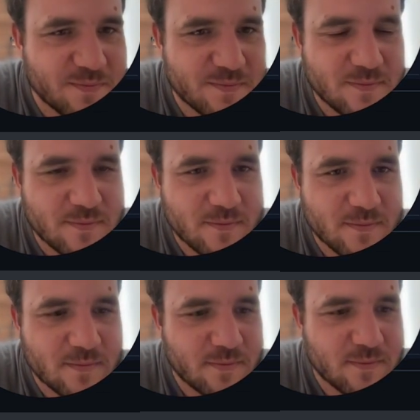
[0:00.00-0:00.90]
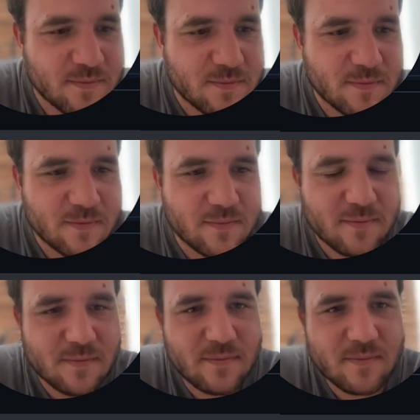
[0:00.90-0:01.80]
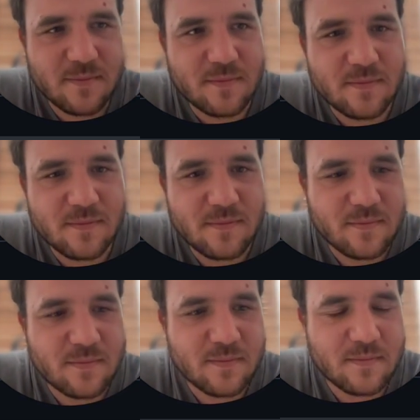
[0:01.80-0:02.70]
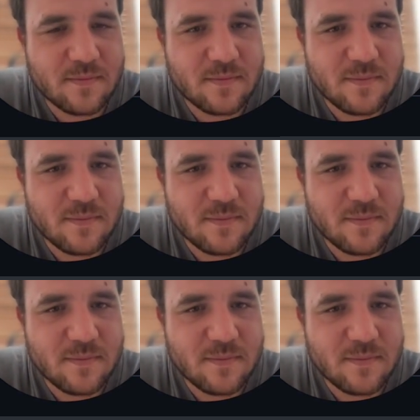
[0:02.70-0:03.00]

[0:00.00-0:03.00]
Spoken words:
[no speech]